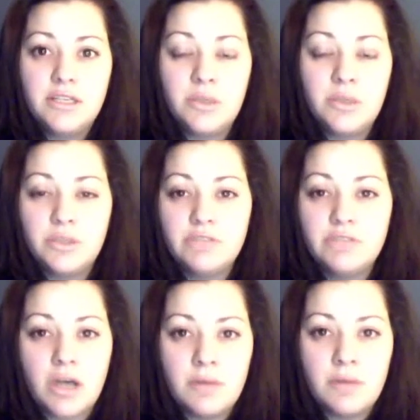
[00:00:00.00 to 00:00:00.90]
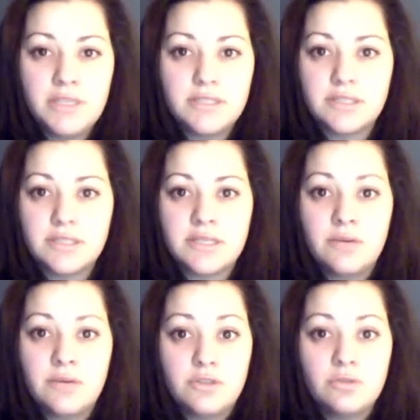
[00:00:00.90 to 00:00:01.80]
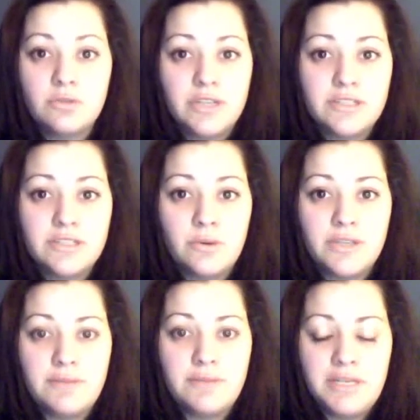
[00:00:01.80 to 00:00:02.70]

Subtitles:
leave a comment, because I would sure like to know what that